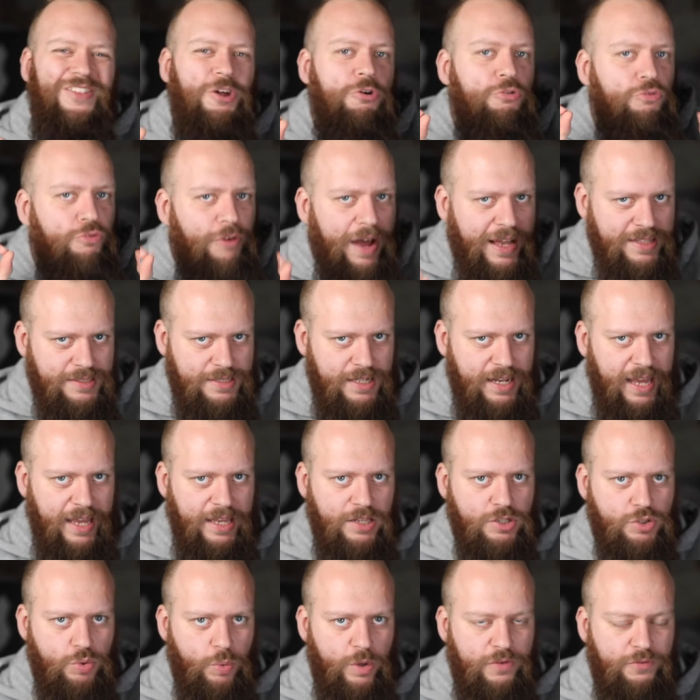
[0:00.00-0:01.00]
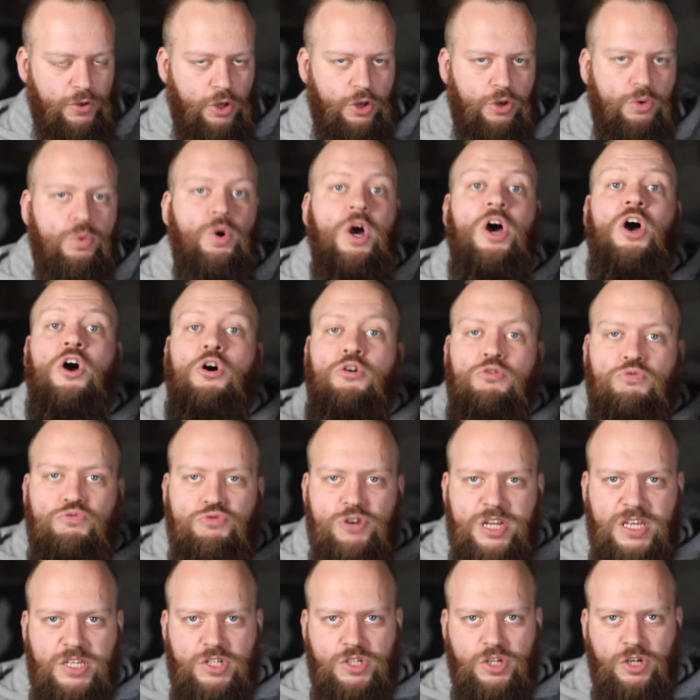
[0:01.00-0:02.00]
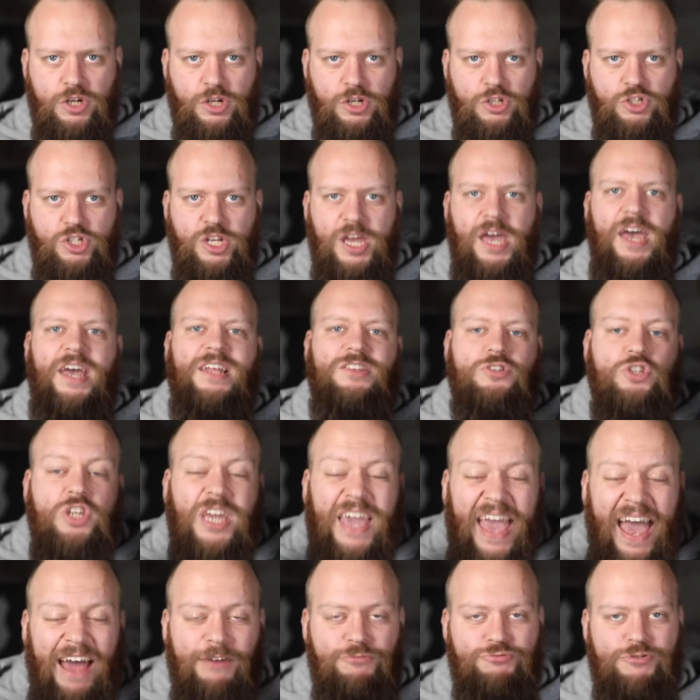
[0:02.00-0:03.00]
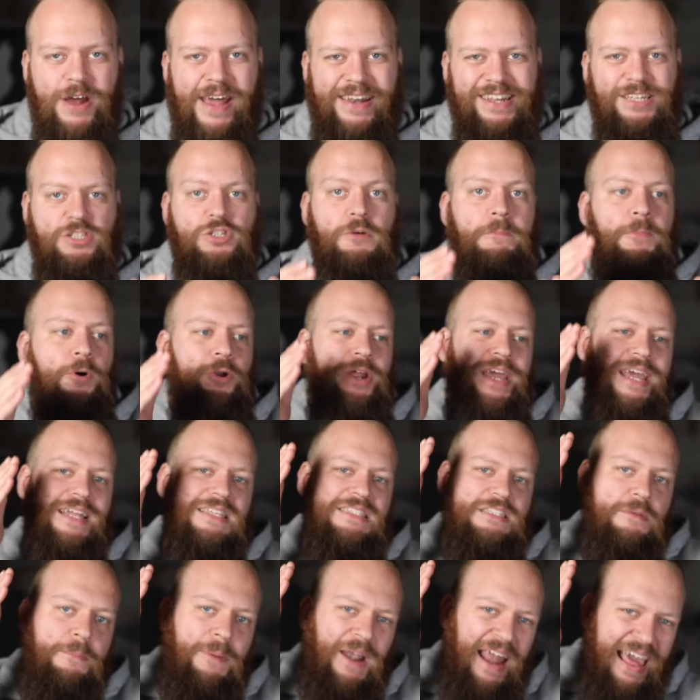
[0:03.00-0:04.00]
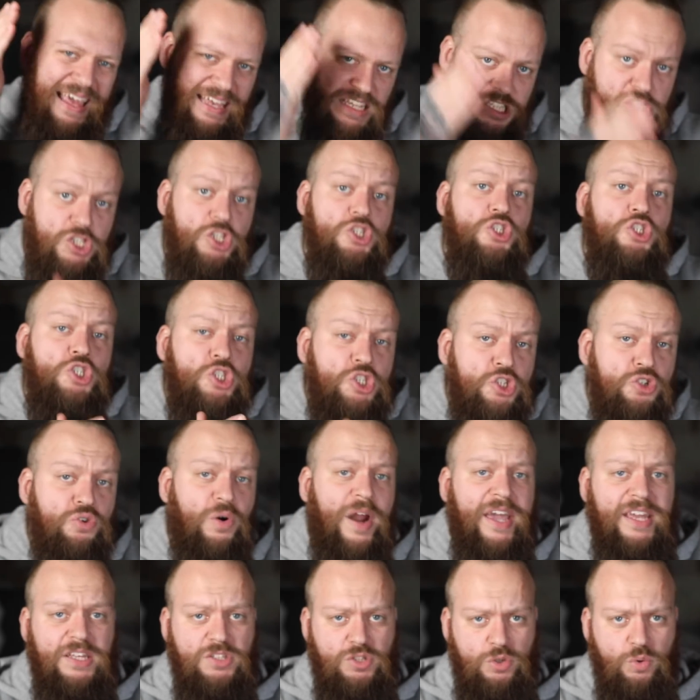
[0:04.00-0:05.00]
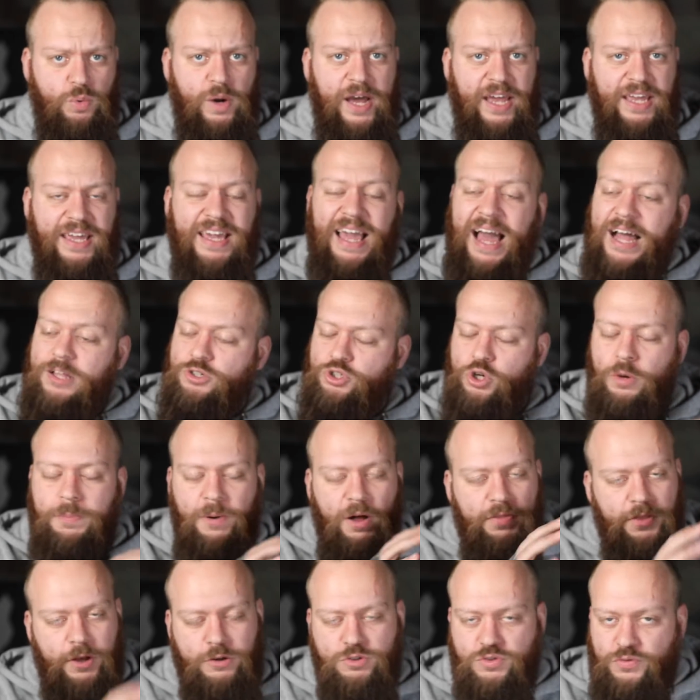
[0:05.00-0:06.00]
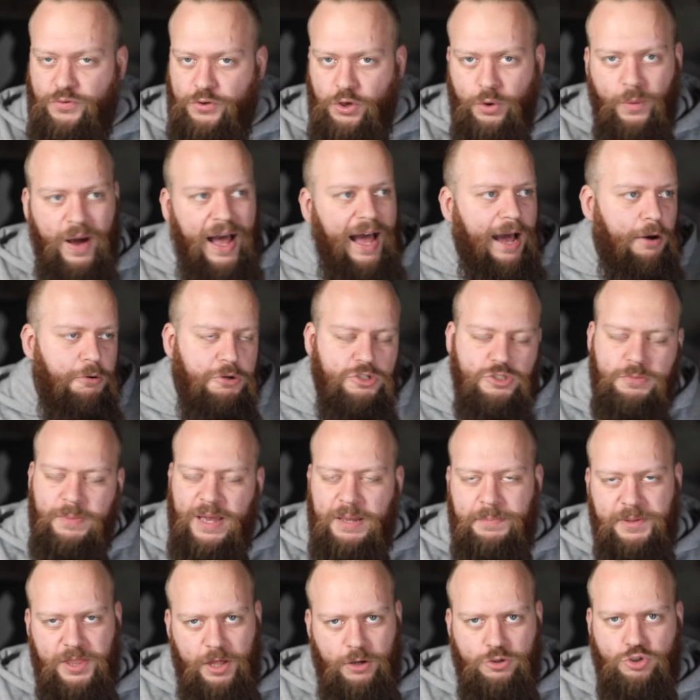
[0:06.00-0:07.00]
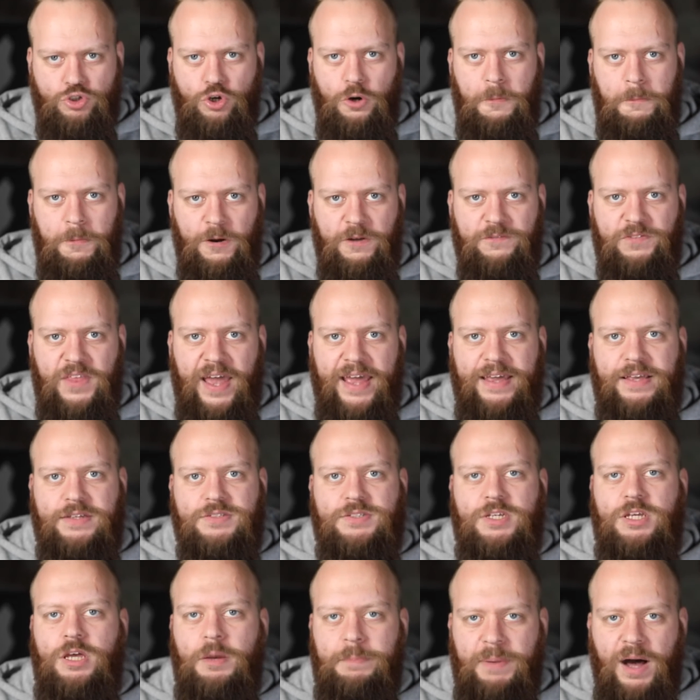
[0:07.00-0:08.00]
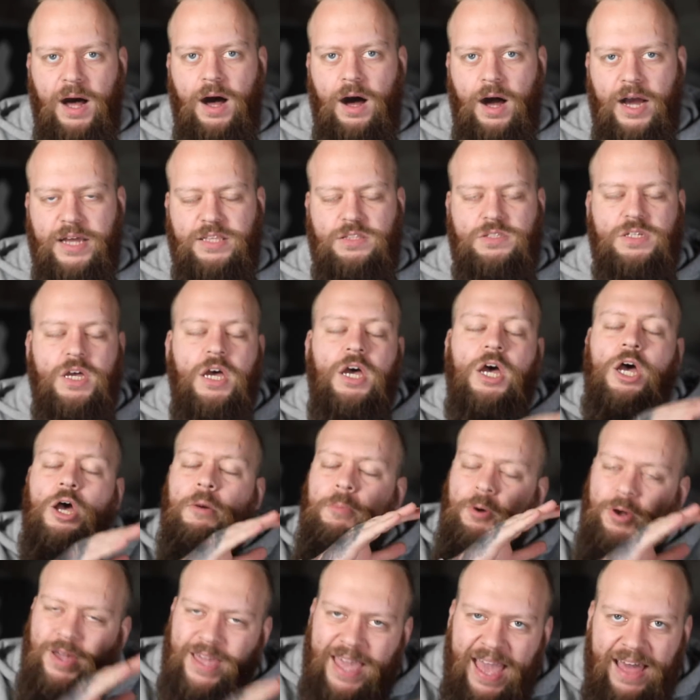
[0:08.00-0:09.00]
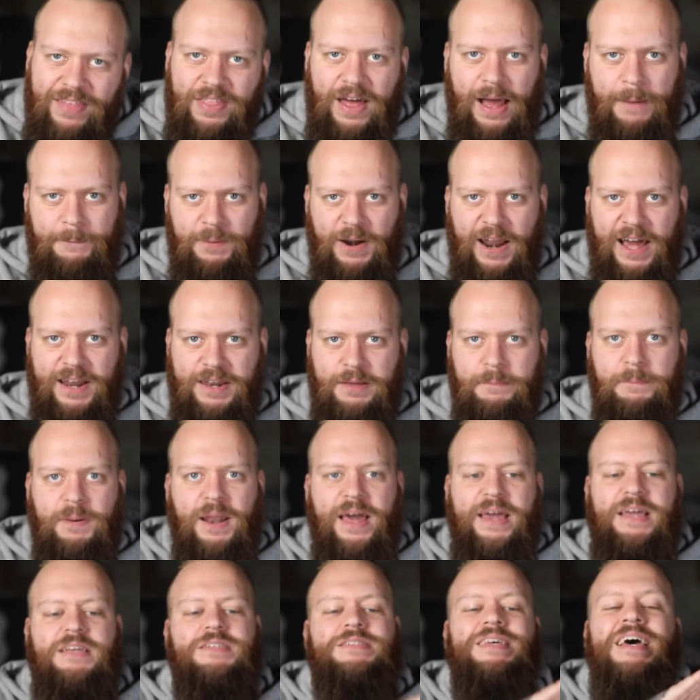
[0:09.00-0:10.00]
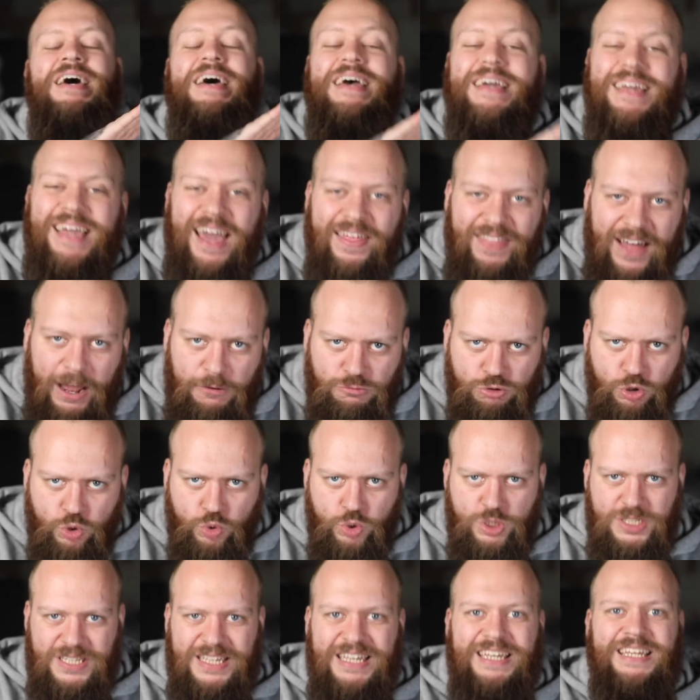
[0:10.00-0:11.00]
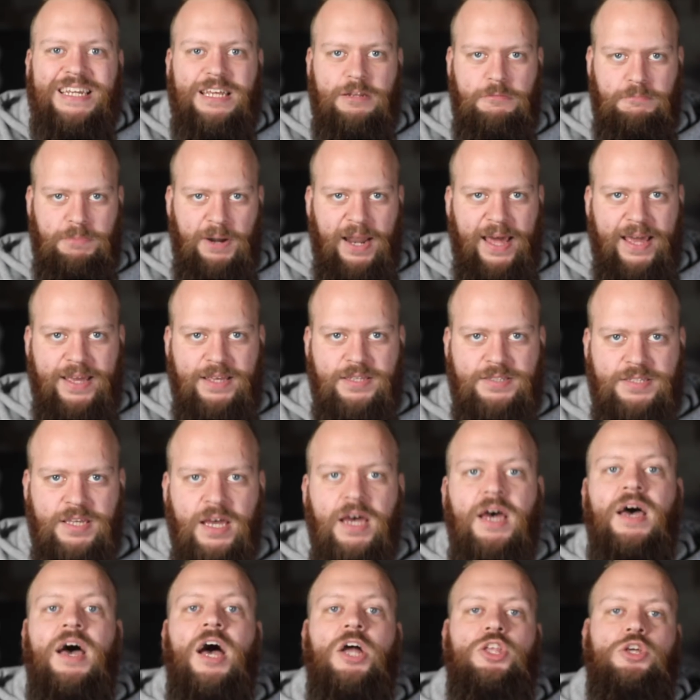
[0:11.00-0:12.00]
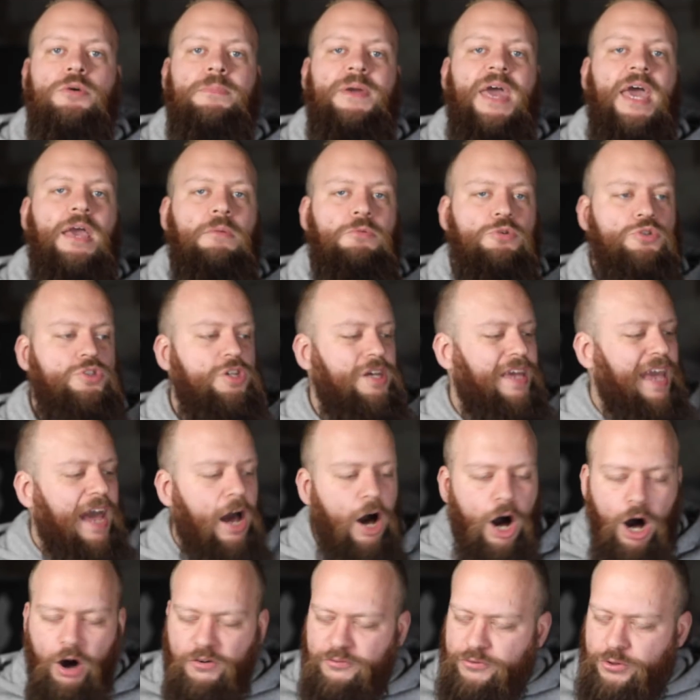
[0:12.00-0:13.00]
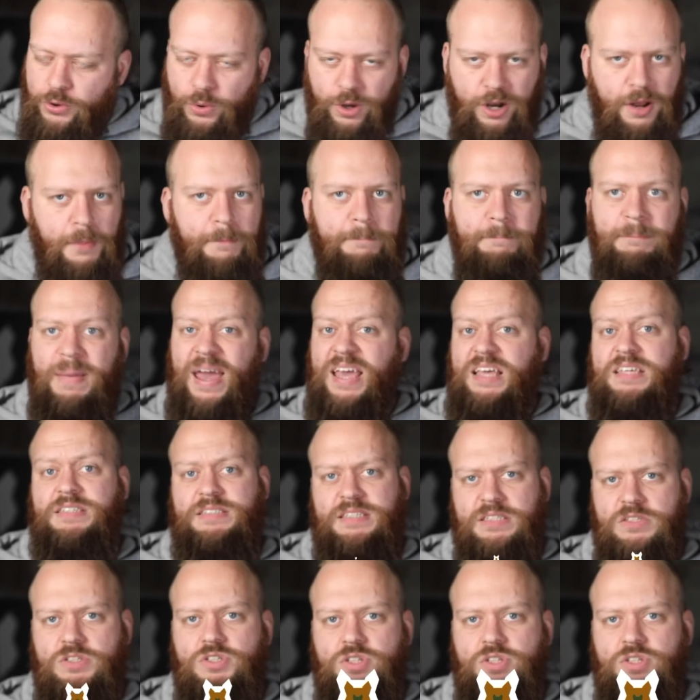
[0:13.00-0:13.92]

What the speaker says: that resonates with you, research it, and get ready to put it into place straight away. Catch up on those few hours, maybe those couple of days that you're behind, but get that plan in place, get that routine in place, and you'll be able to get off to an amazing